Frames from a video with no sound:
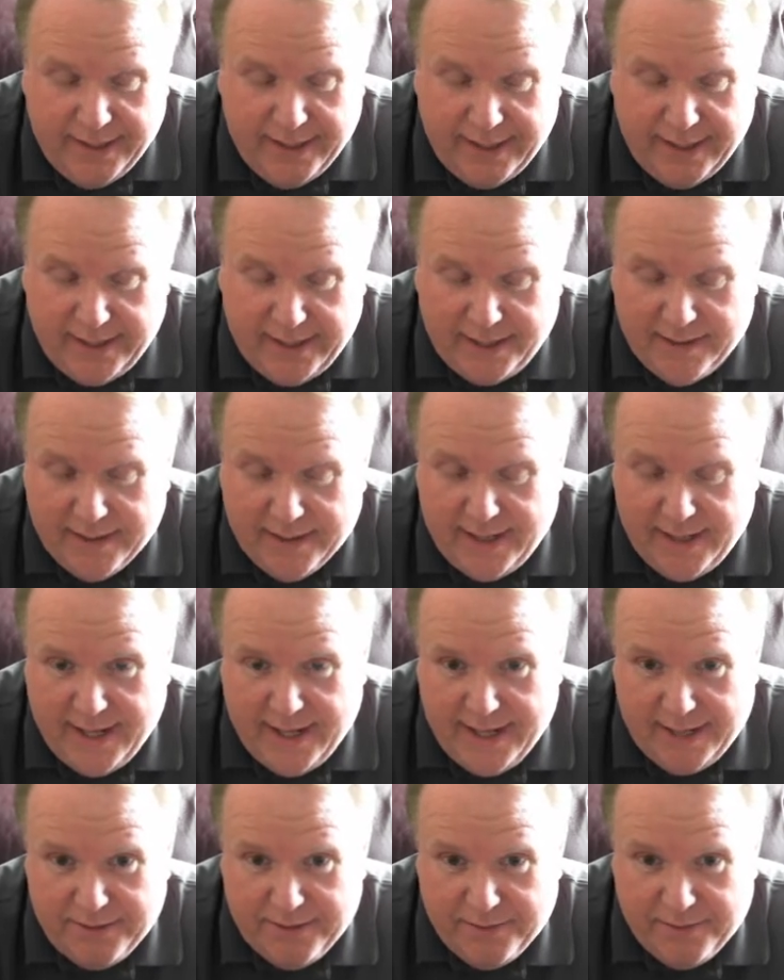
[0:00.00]
And another guy
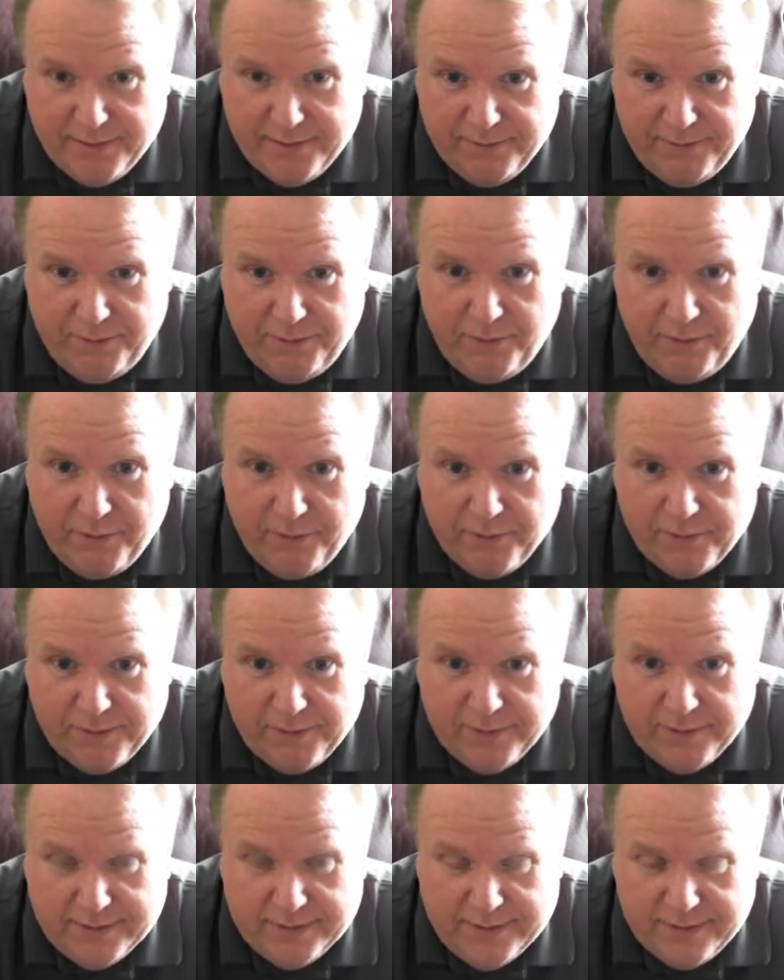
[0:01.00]
had 3 or
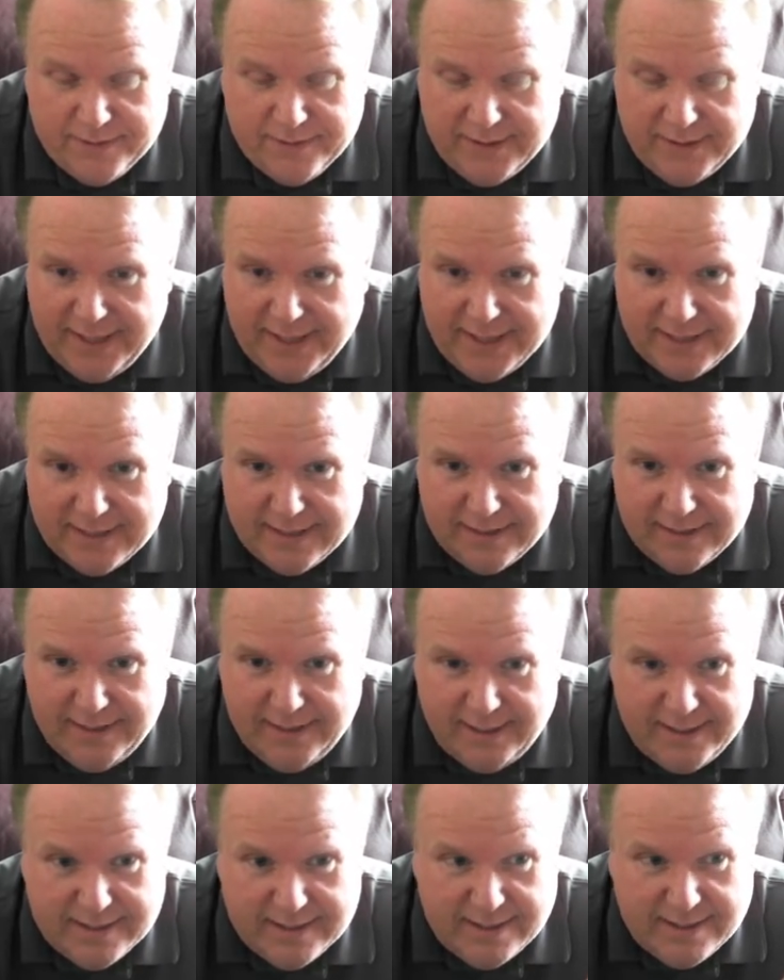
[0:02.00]
4. So there's at least a
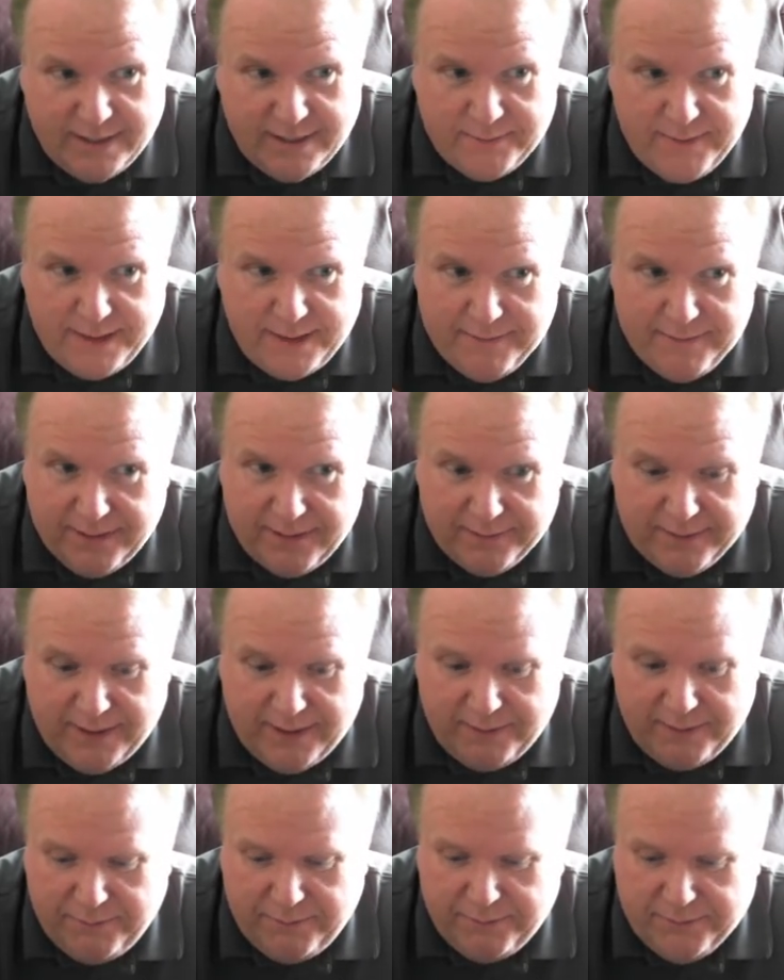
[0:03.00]
dozen and maybe a
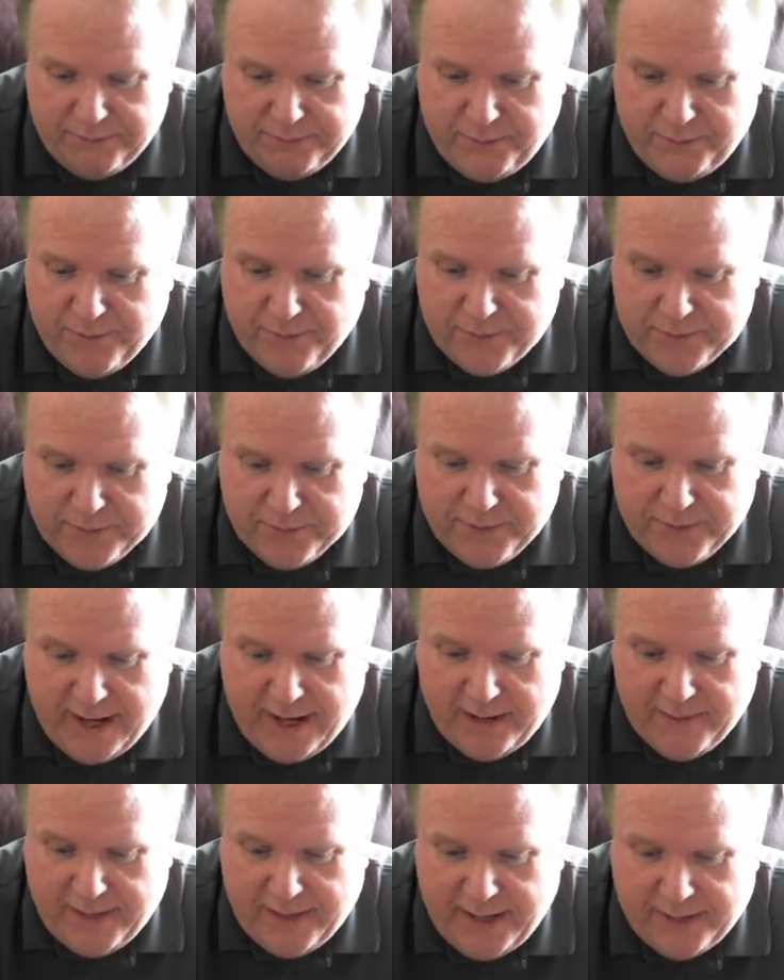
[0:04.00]
couple more
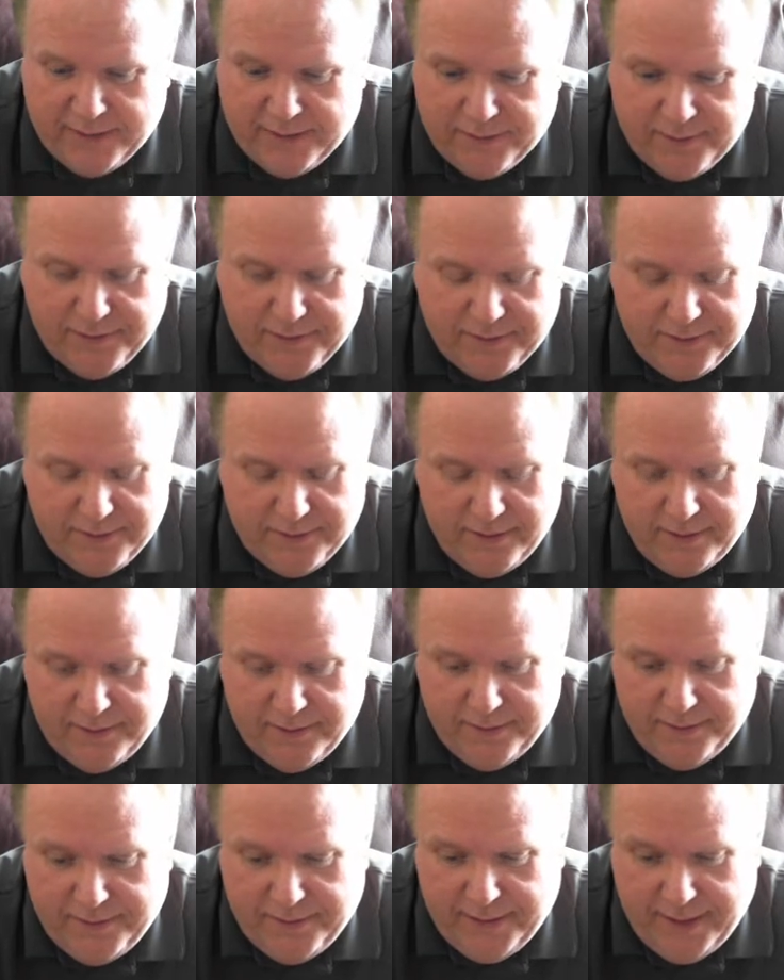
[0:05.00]
scattered out through the
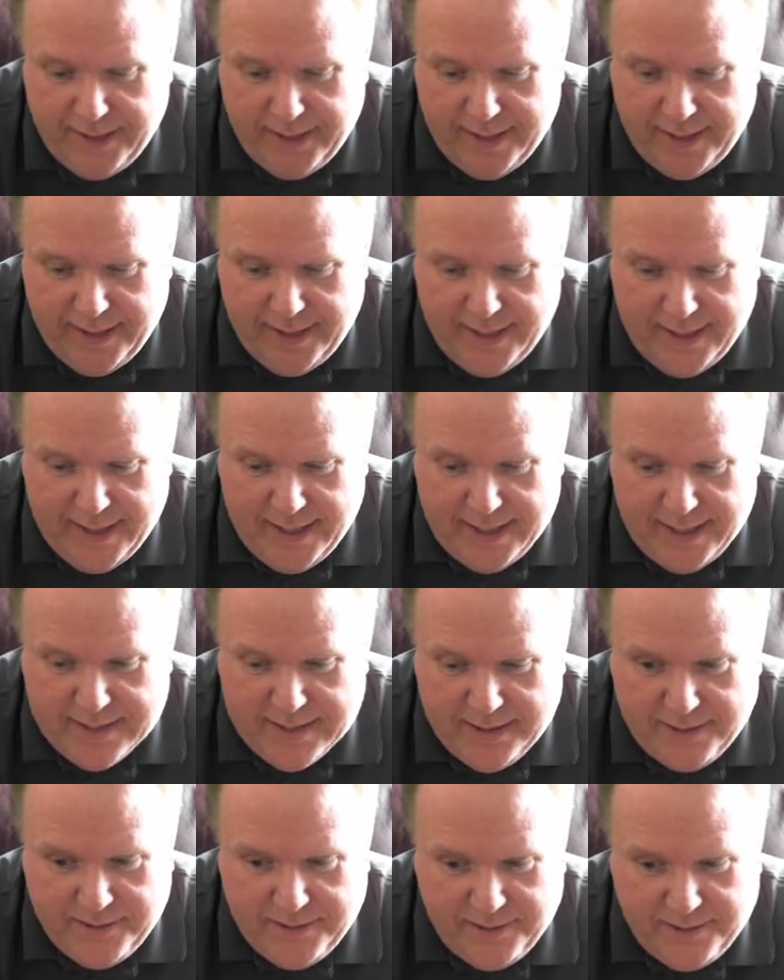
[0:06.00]
show.
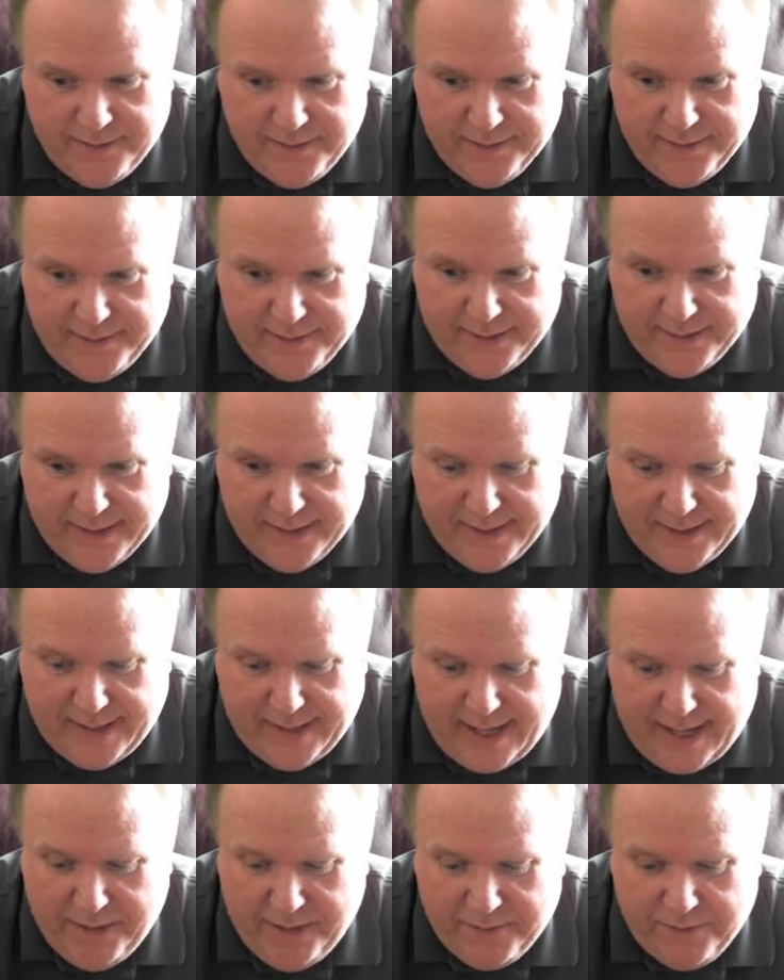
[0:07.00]
So
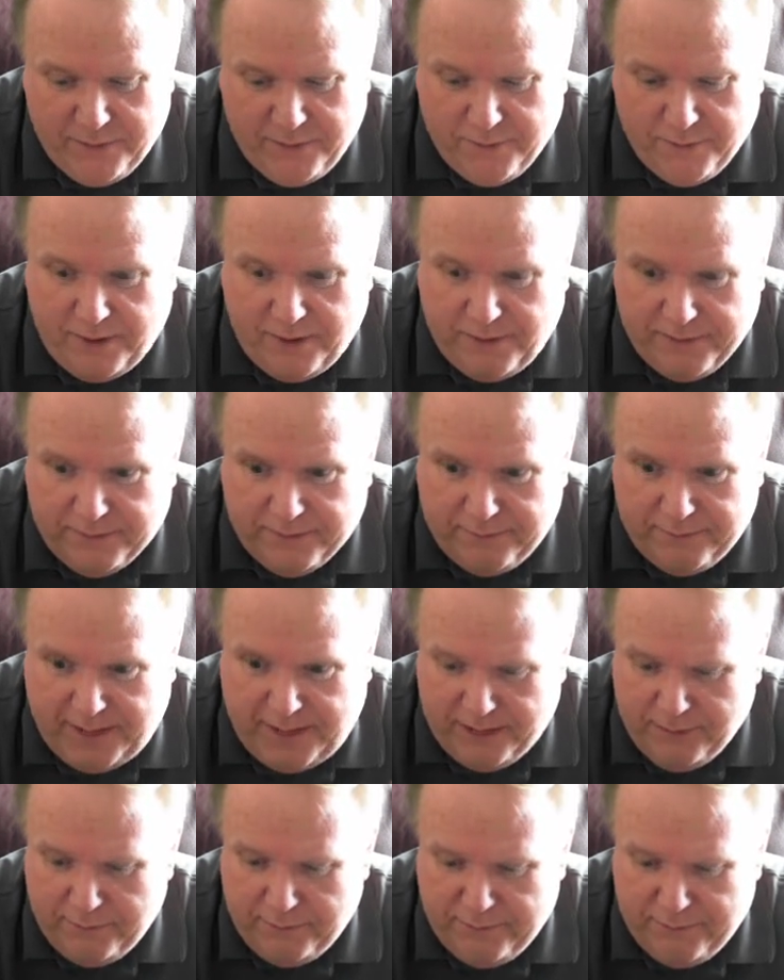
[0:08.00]
I don't know where all the
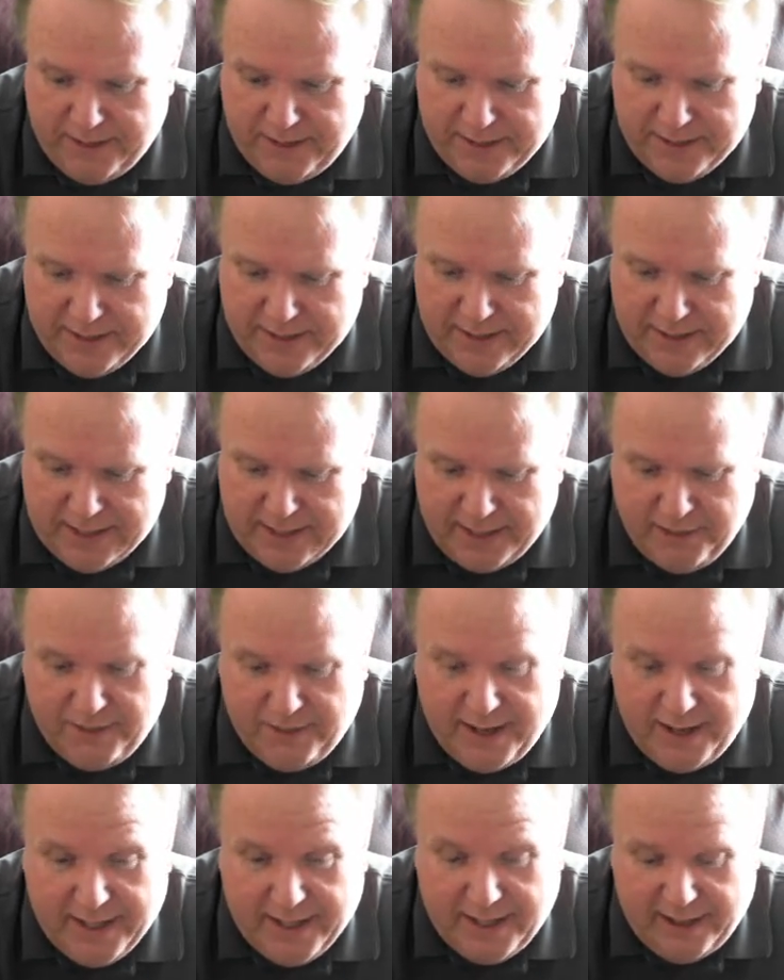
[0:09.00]
modern bench is. I know
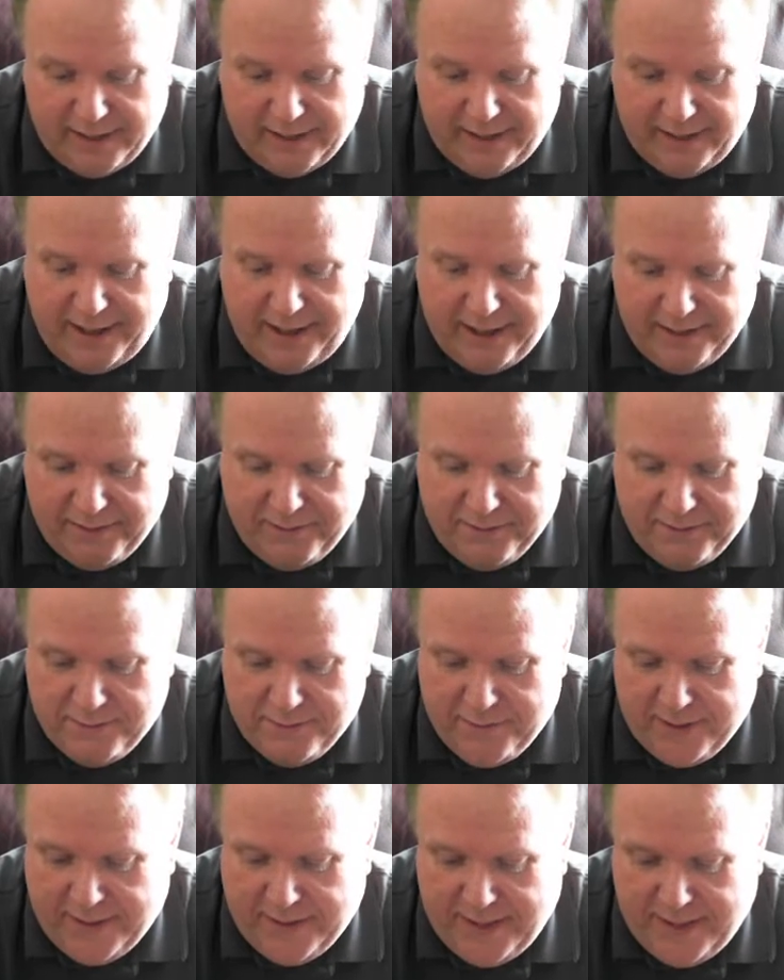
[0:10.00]
I got a lot of
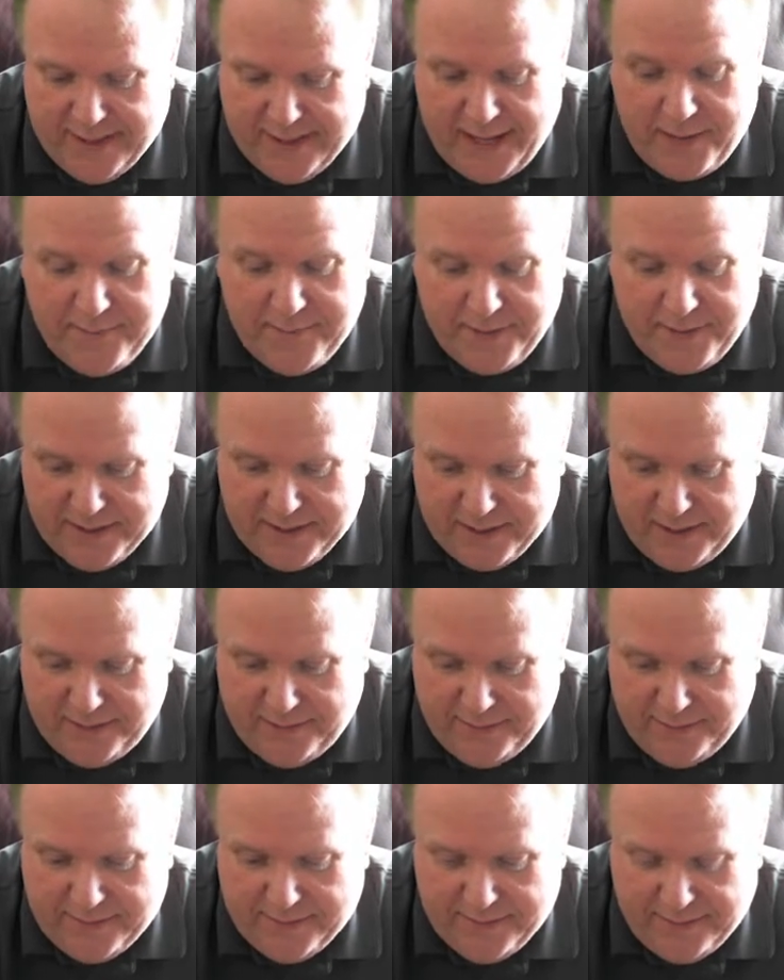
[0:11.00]
it, but not that much
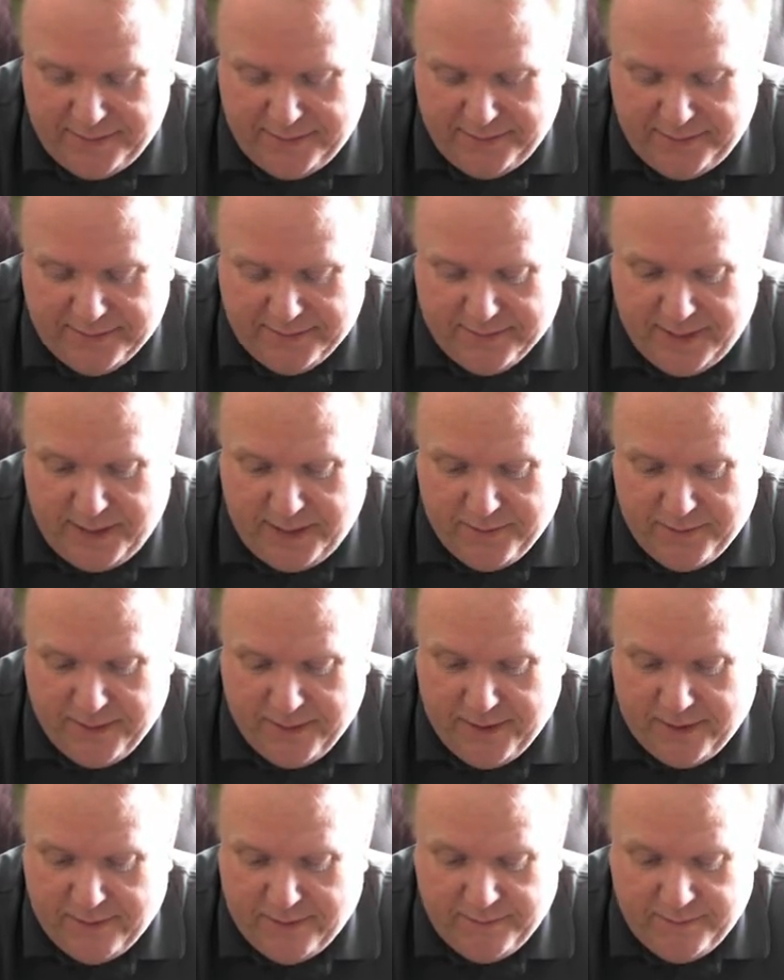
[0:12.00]
of it. So it's kind of
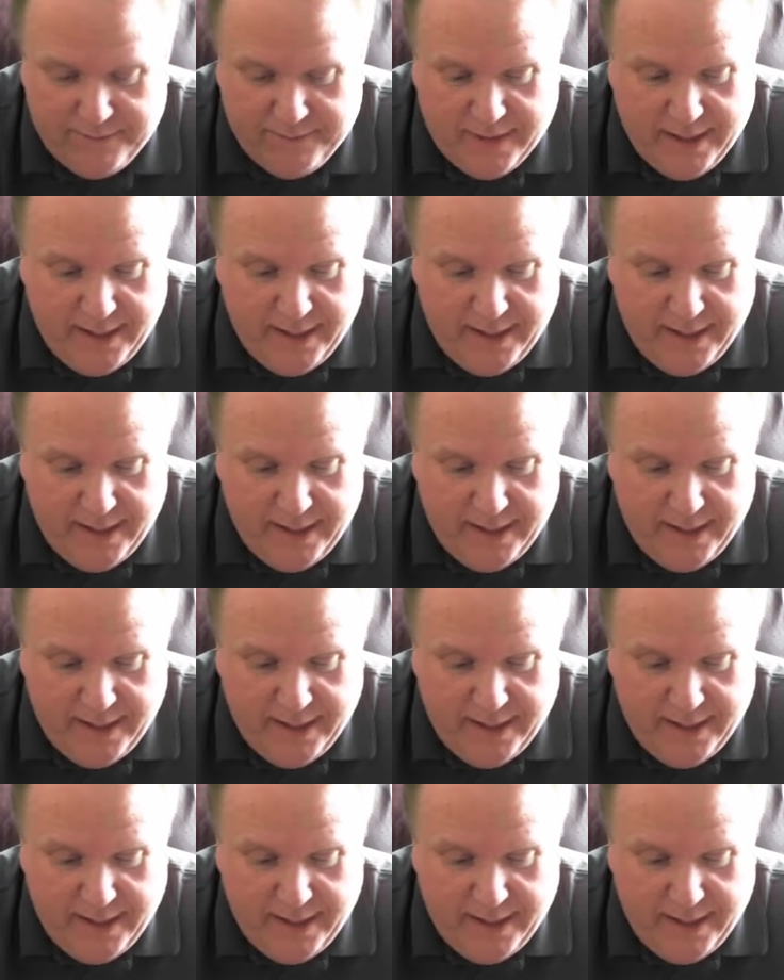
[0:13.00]
weird.